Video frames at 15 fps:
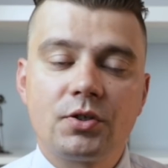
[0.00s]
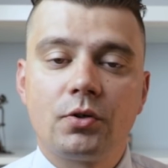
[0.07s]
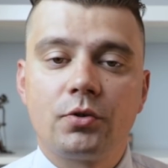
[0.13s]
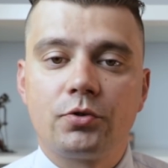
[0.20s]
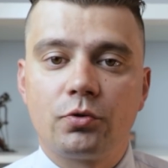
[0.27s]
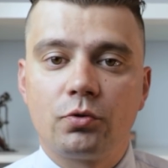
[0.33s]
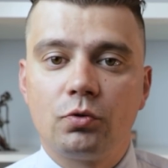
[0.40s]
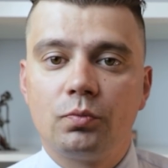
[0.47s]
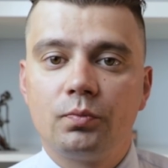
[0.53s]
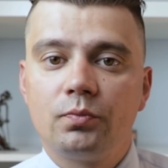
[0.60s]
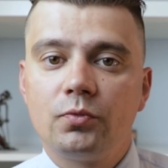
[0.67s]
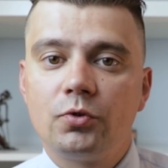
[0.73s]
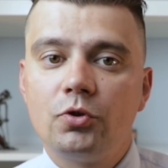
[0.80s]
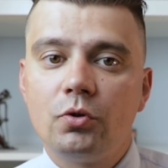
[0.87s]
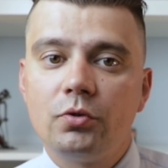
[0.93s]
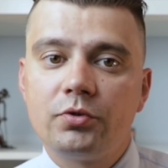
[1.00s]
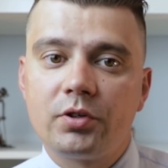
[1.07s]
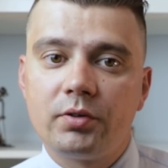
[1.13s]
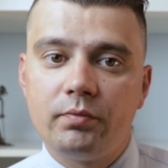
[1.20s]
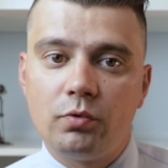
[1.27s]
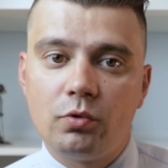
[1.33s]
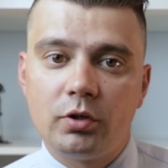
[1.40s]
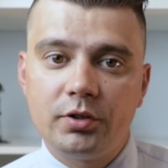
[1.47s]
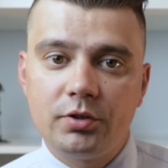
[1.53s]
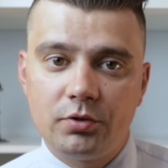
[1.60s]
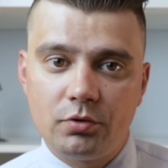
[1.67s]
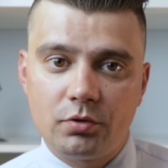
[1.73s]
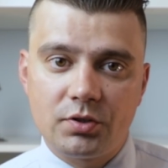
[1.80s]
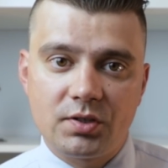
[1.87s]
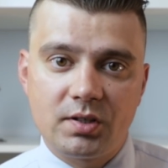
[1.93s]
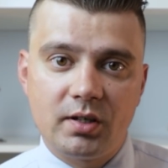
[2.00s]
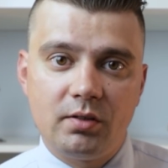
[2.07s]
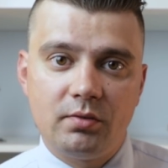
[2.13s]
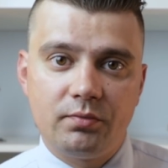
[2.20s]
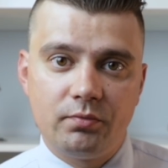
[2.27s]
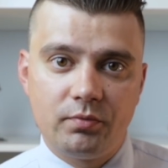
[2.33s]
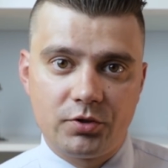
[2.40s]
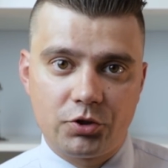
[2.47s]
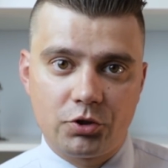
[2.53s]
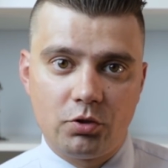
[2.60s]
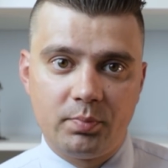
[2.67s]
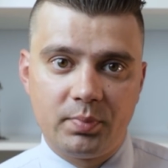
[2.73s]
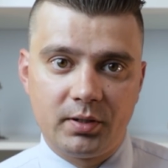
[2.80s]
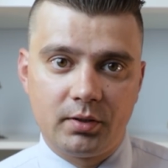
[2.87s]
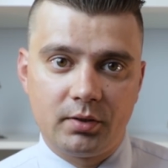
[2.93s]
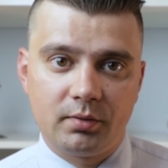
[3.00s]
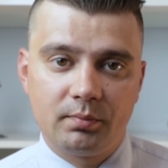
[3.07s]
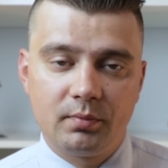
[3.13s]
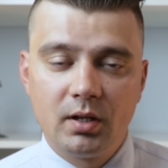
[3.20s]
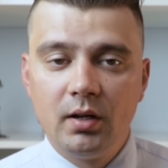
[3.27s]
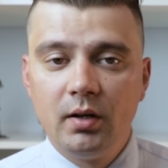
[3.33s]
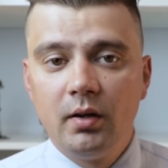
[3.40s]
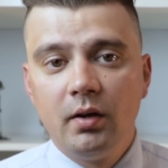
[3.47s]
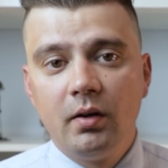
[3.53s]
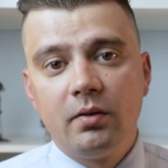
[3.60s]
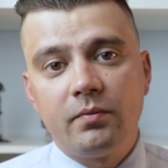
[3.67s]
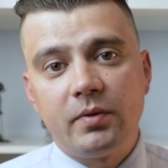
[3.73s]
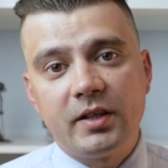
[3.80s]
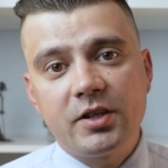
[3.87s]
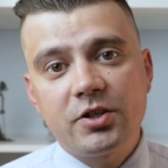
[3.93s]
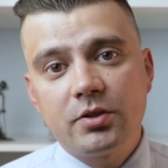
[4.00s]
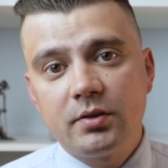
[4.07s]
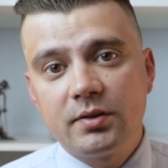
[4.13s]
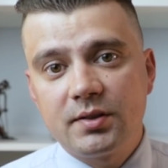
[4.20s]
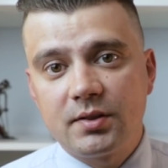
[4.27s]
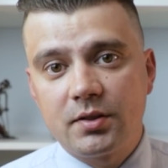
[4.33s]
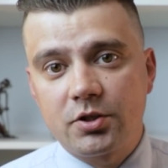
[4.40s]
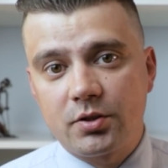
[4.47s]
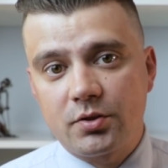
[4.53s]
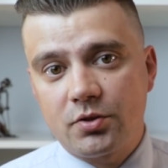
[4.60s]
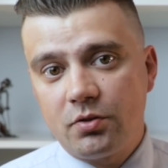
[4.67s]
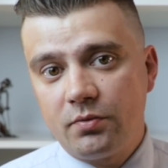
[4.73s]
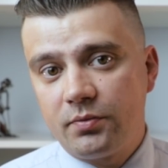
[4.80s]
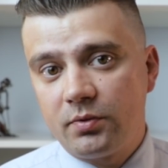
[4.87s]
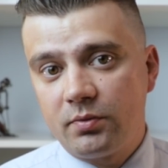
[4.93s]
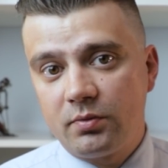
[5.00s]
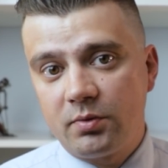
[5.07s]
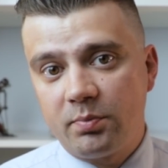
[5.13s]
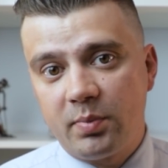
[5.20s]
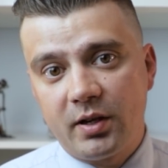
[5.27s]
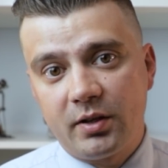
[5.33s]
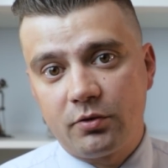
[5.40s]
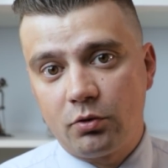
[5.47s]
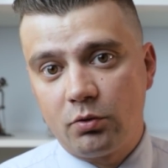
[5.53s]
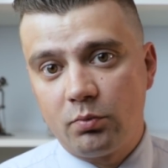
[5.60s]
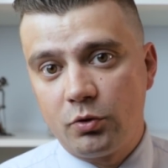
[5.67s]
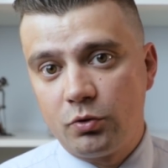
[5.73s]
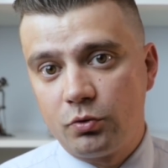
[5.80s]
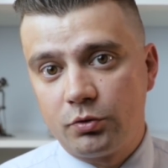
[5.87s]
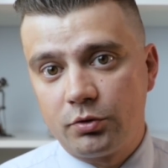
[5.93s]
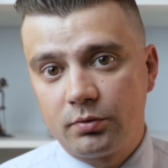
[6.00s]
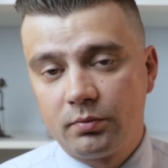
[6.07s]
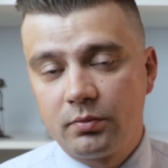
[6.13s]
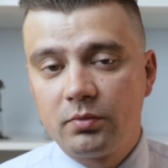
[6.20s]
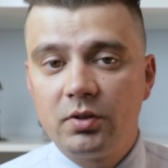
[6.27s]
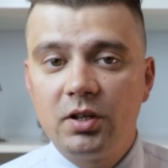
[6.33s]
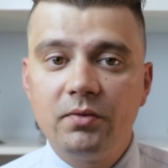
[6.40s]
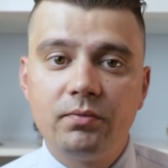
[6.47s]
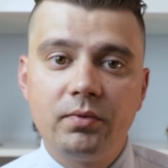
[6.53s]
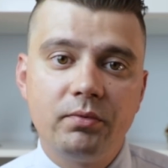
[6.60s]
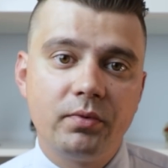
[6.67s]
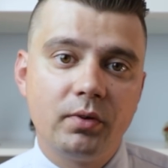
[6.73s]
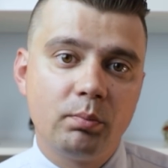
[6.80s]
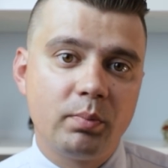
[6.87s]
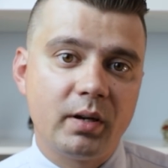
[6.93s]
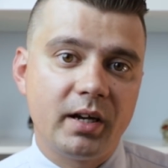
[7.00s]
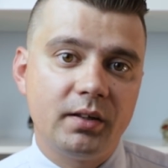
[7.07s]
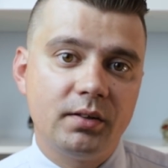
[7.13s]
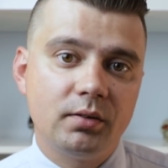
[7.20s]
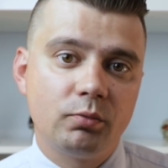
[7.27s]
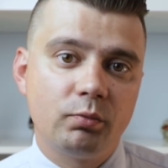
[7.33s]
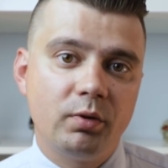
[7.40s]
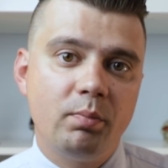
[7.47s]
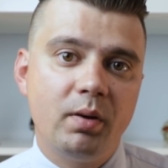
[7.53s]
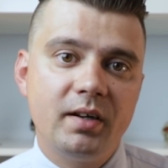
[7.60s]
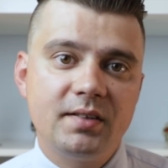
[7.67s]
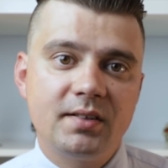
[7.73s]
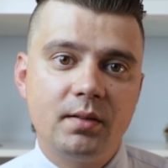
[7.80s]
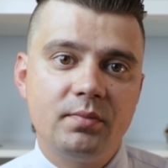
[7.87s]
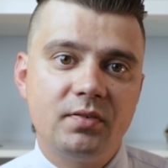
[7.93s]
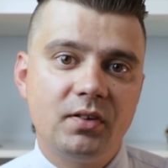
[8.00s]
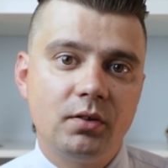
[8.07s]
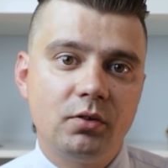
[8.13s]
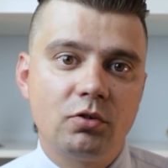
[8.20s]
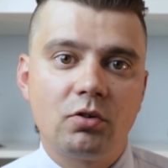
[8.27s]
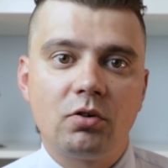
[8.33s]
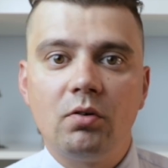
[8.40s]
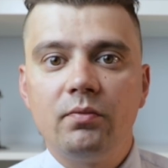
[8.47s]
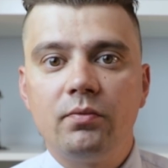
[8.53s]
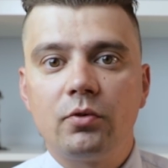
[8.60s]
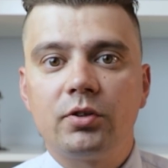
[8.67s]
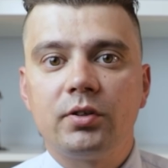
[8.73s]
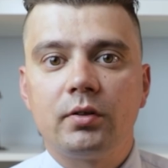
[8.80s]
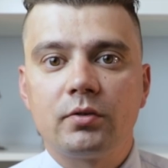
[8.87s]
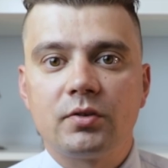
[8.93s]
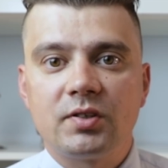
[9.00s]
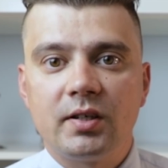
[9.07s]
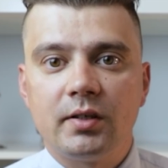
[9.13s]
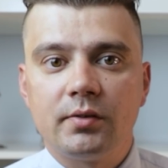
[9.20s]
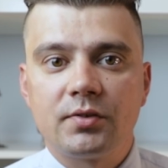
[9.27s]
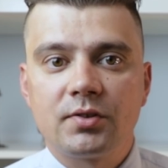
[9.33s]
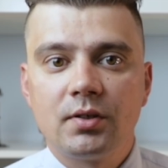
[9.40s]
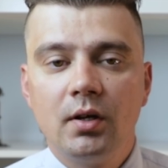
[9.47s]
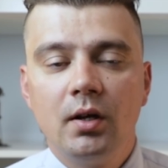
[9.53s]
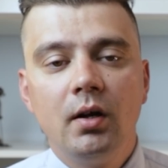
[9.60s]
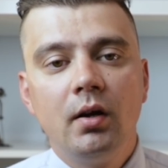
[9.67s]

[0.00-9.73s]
Third rule, don't reward yourself with shopping. Financial decisions often depend on mood. If we feel bad, we buy something to comfort ourselves.